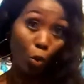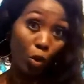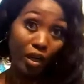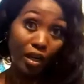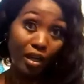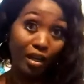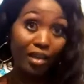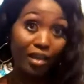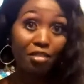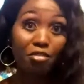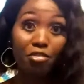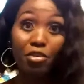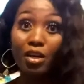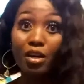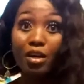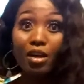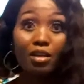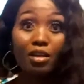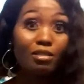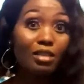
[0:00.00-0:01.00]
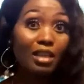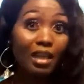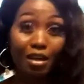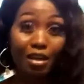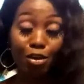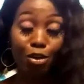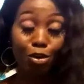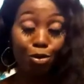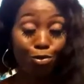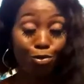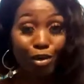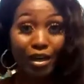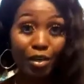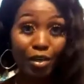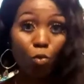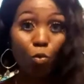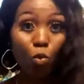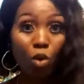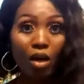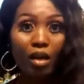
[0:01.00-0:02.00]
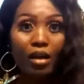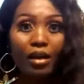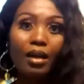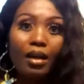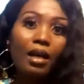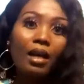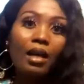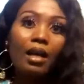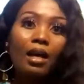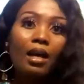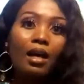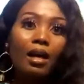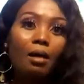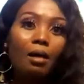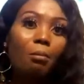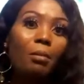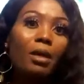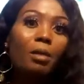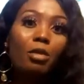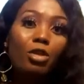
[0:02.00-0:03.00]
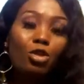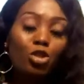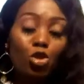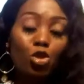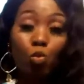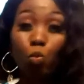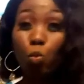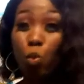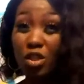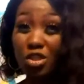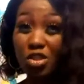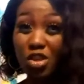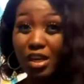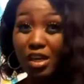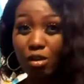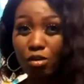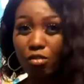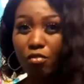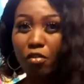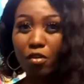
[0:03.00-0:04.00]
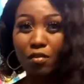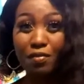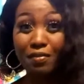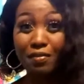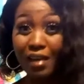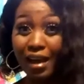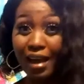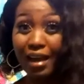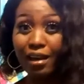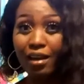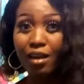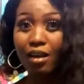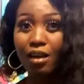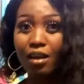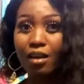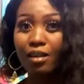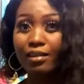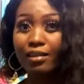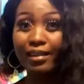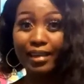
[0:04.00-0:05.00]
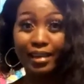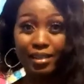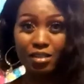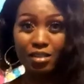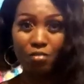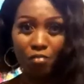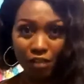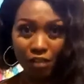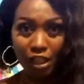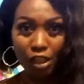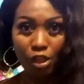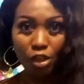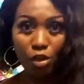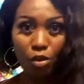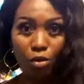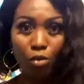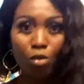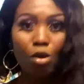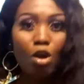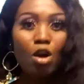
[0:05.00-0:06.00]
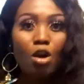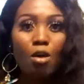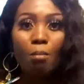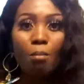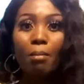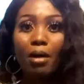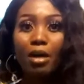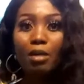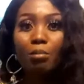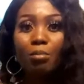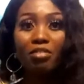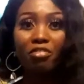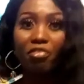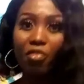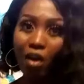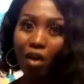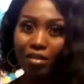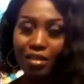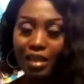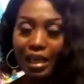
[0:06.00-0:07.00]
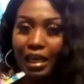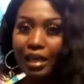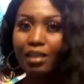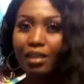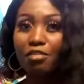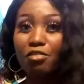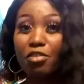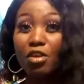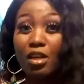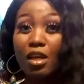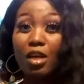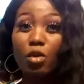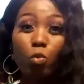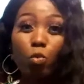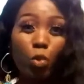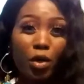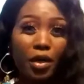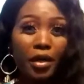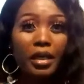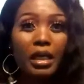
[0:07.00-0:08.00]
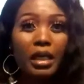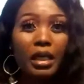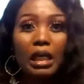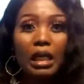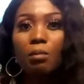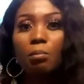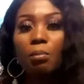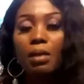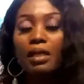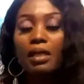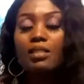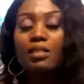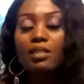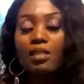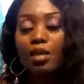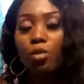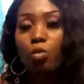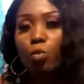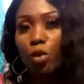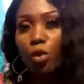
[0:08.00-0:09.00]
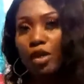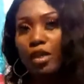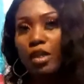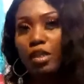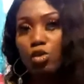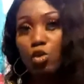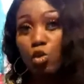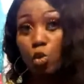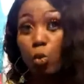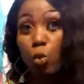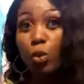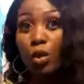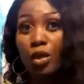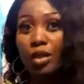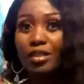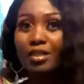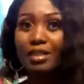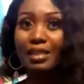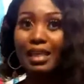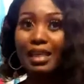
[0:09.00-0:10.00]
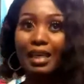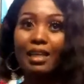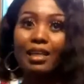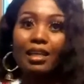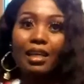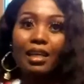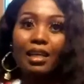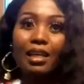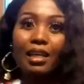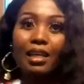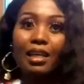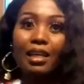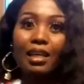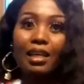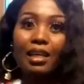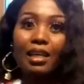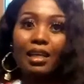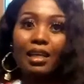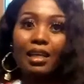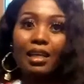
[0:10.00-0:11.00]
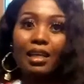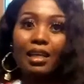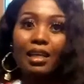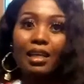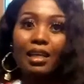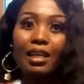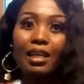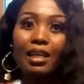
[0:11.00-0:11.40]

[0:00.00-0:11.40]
owner, if you're not already one, maybe you should watch out for that next video. But before then, if you're not working, please start working towards getting a job